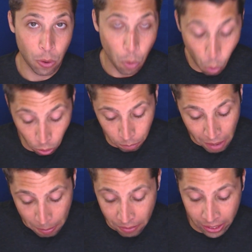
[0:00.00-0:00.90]
or
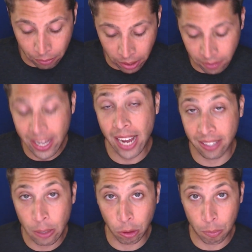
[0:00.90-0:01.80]
maybe even get rid of the x
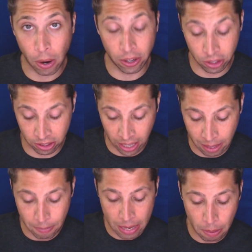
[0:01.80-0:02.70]
equals part and just say the
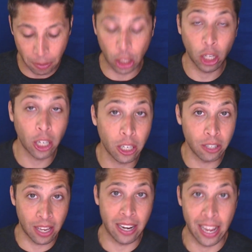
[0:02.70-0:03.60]
minimum
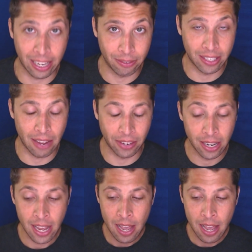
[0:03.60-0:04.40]
occurs at -7.